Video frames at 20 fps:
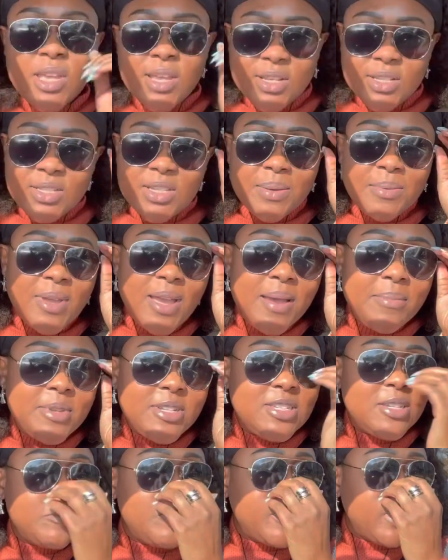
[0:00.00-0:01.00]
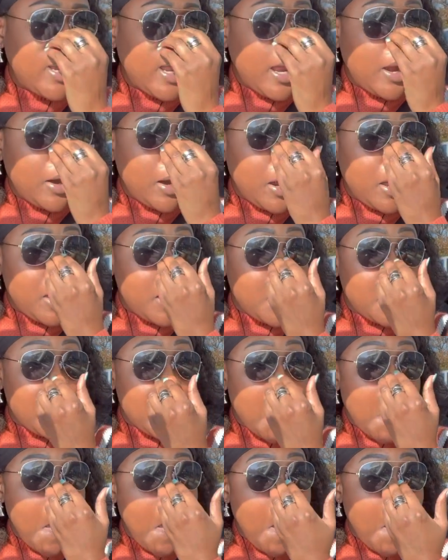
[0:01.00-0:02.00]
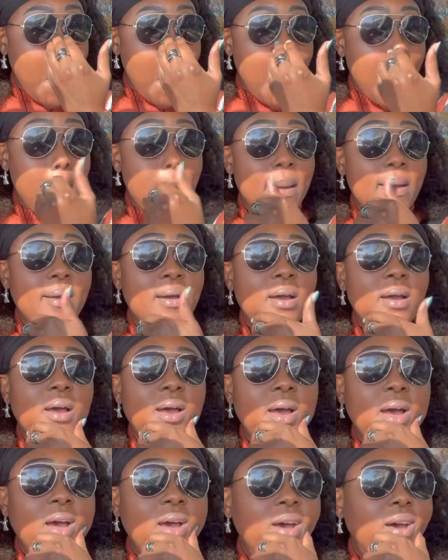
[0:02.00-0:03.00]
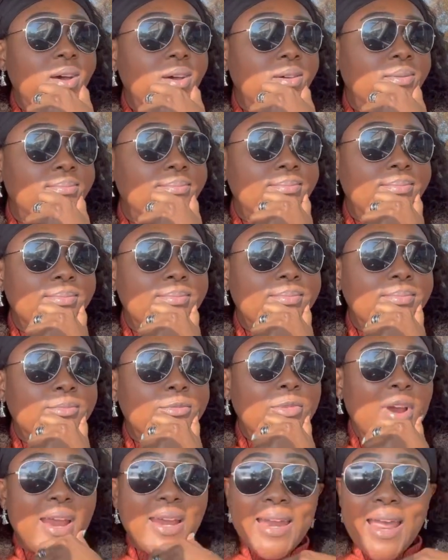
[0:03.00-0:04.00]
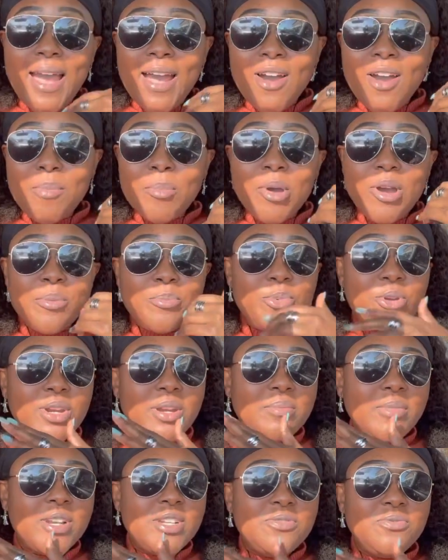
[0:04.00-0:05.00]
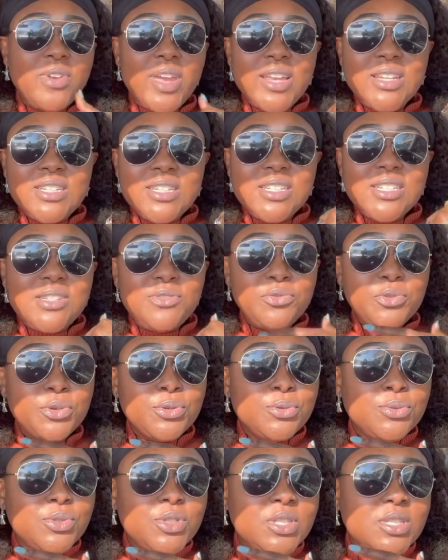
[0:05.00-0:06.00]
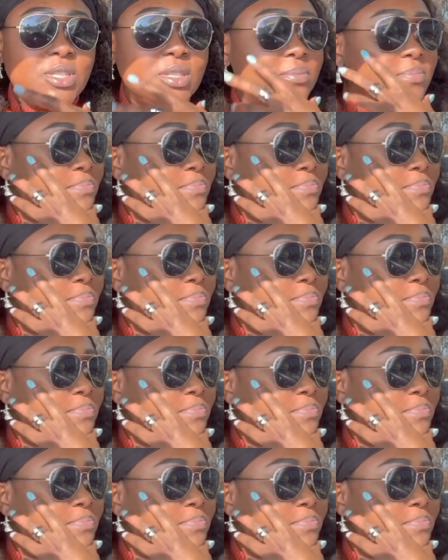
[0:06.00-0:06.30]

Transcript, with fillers: So I'm coming to Panera um, right now I'm on pretty much veggies, fruits,